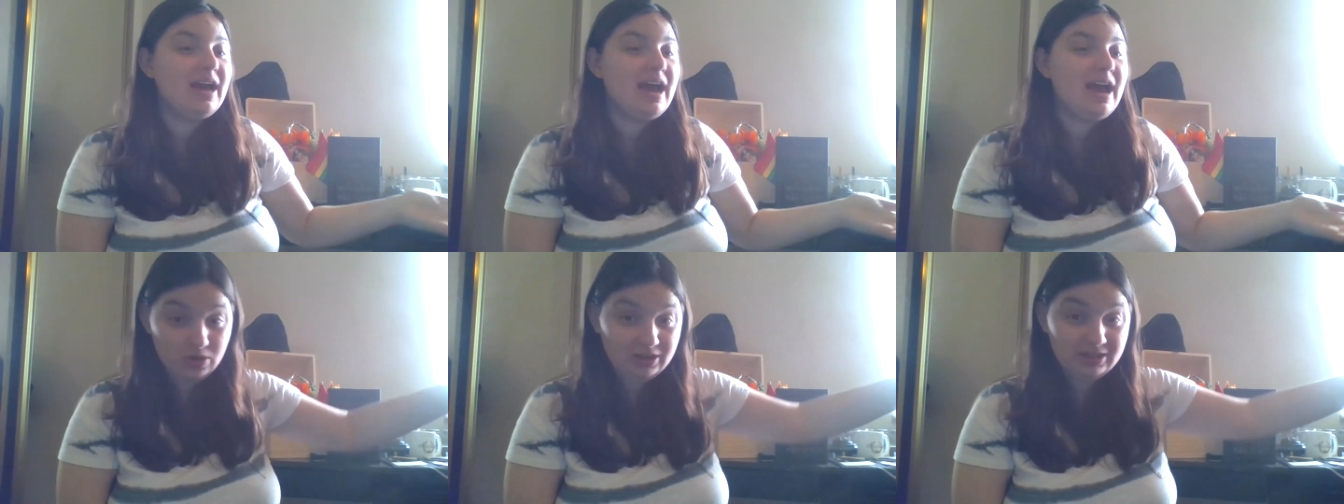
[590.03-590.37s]

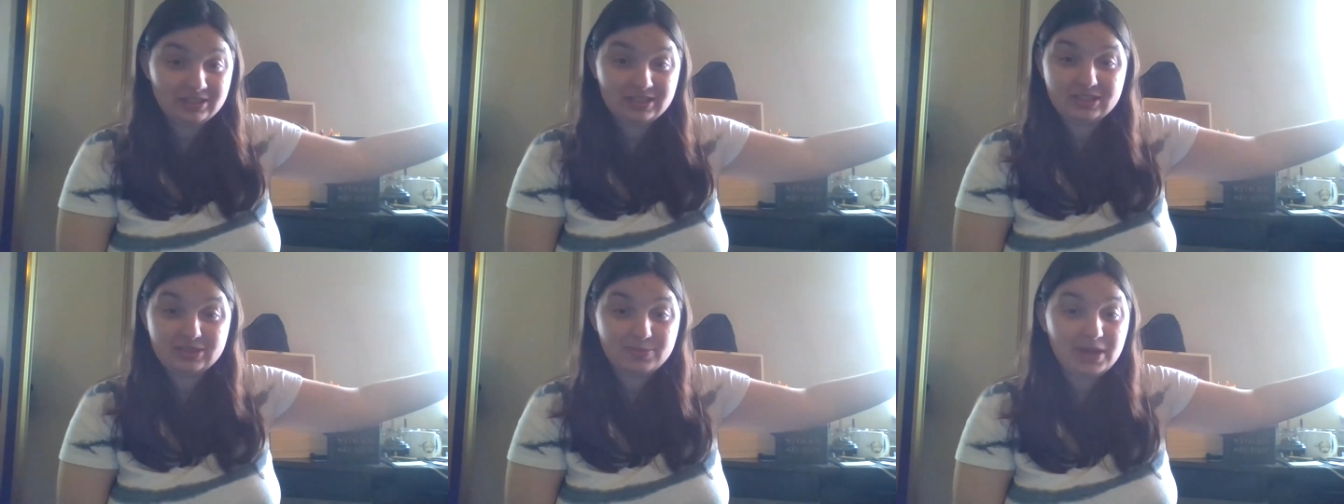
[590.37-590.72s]

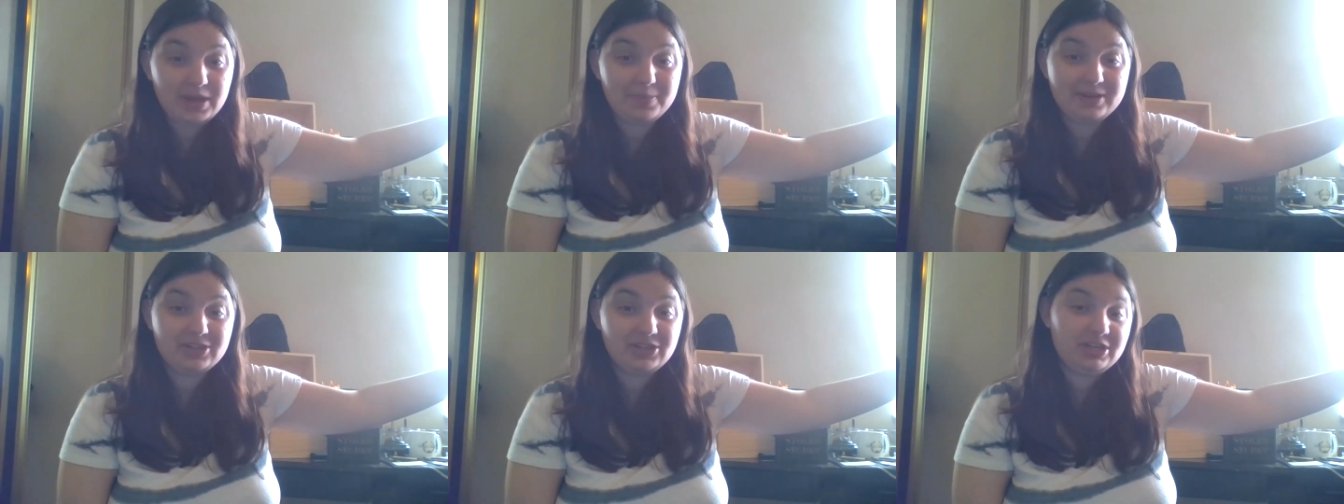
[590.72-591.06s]
Horses
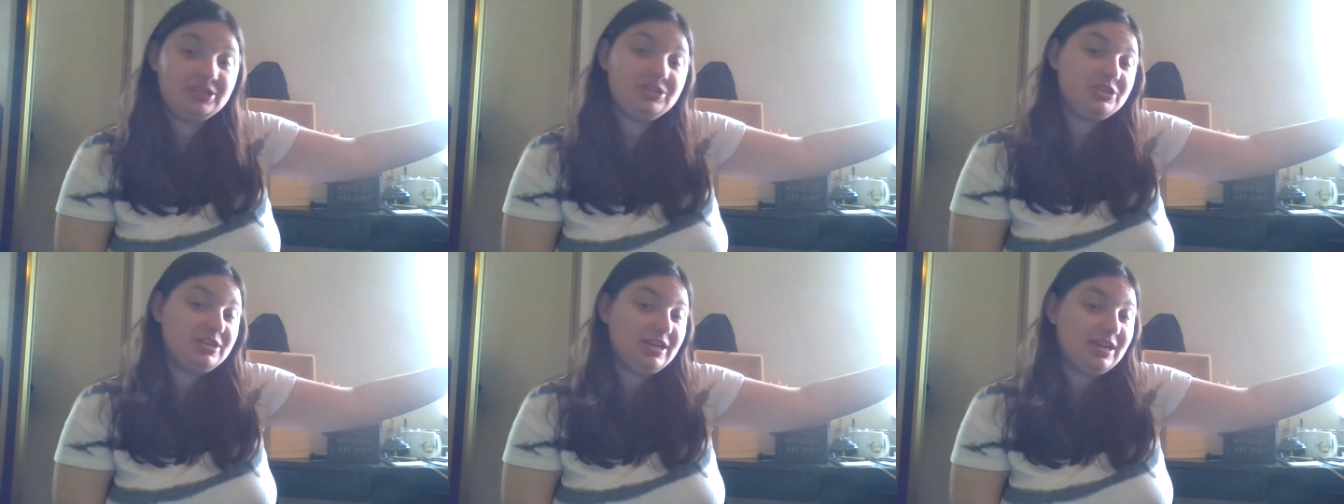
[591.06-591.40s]
may be
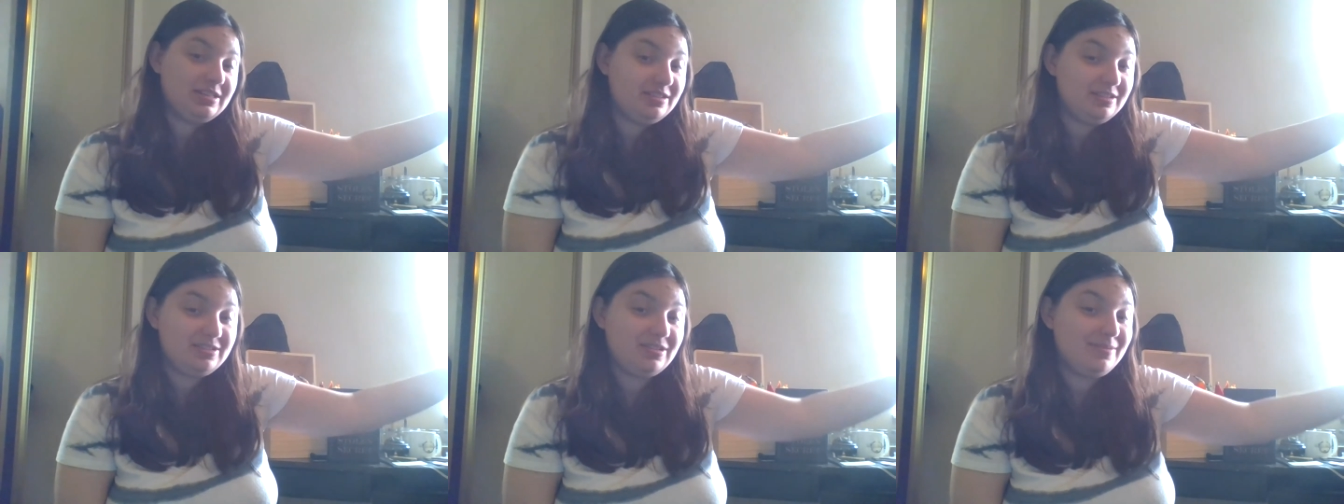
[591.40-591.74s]
changing,
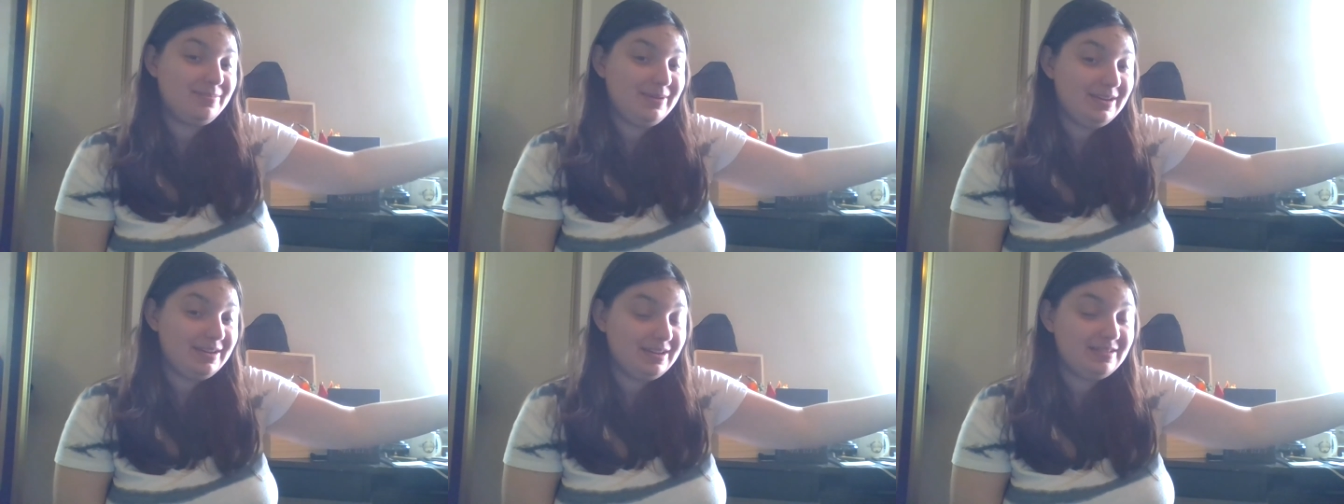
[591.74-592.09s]
and this could
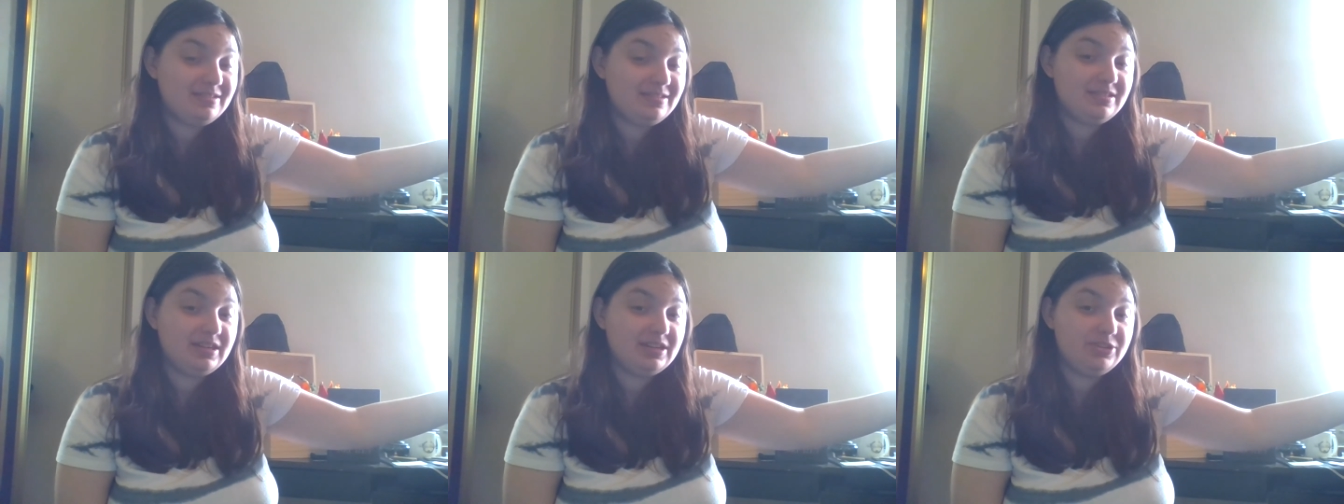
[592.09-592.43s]
be an
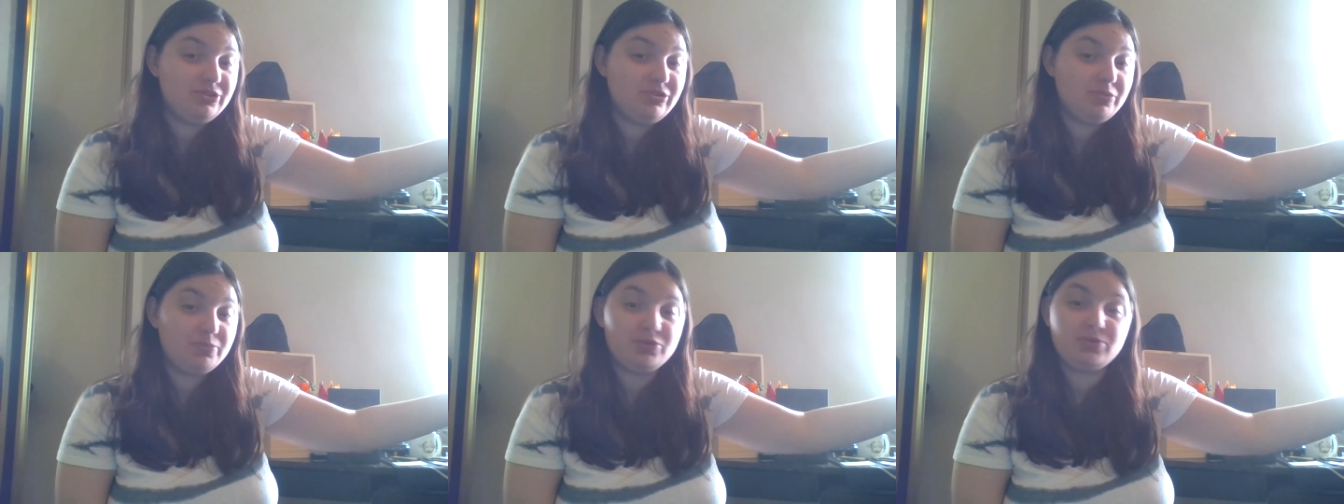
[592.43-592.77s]
inside
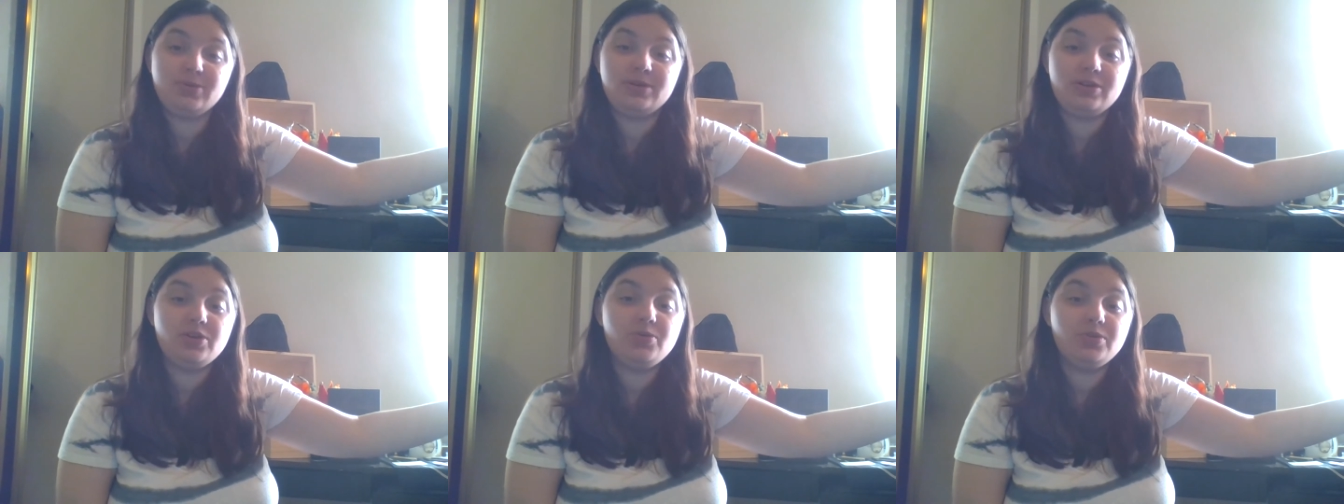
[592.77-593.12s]
joke
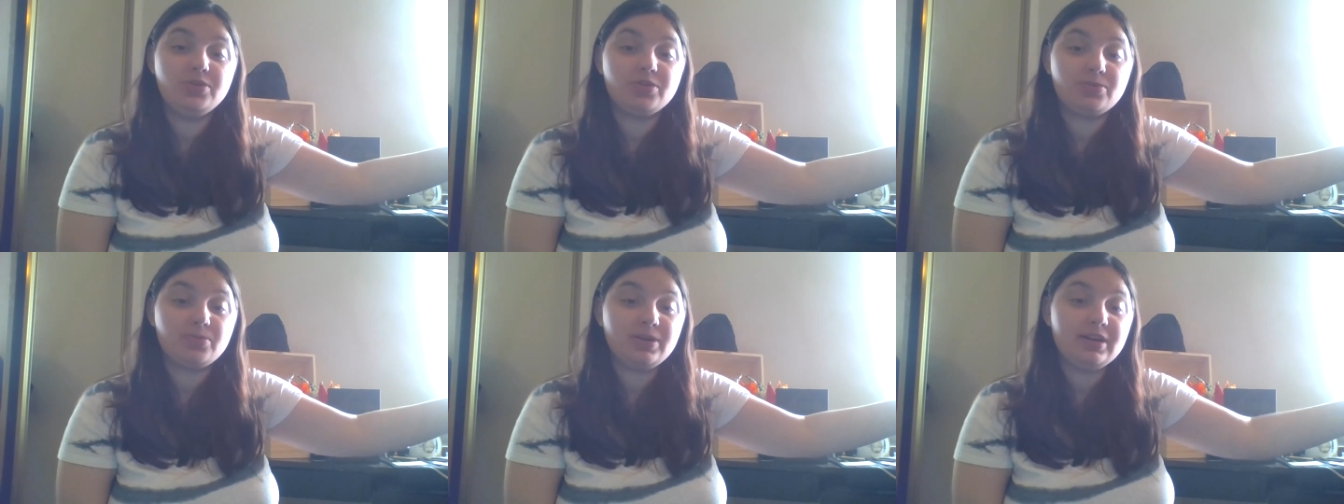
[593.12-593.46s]
between you
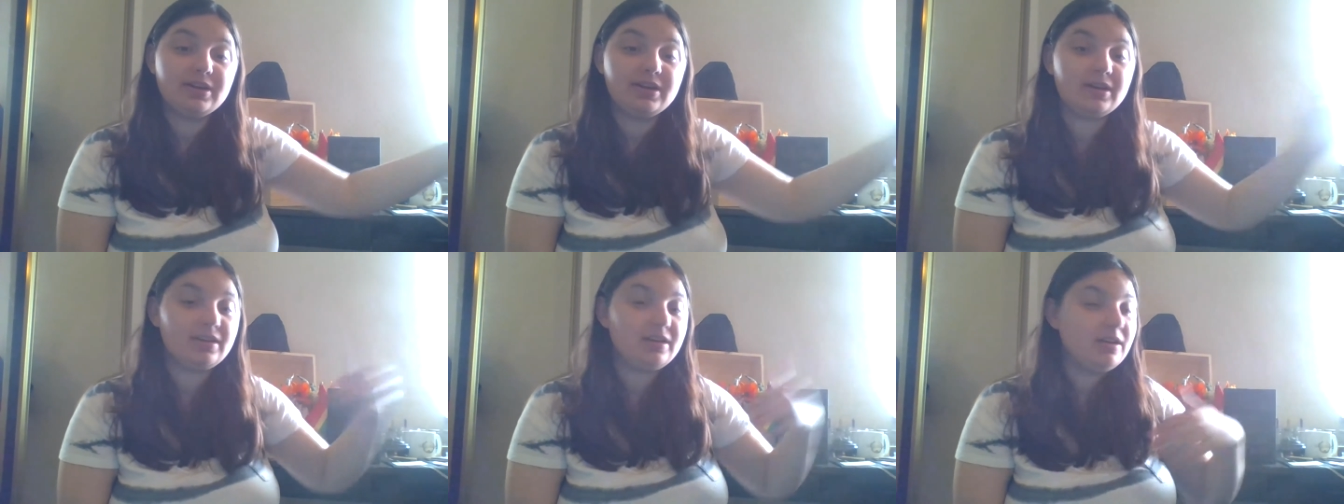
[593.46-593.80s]
and the
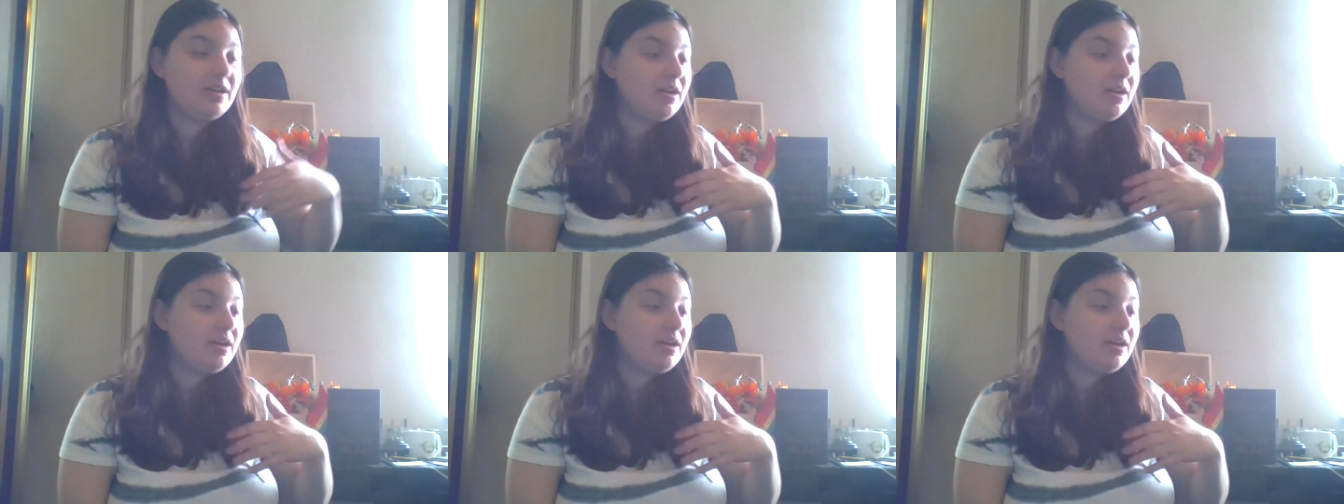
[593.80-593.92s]
reader.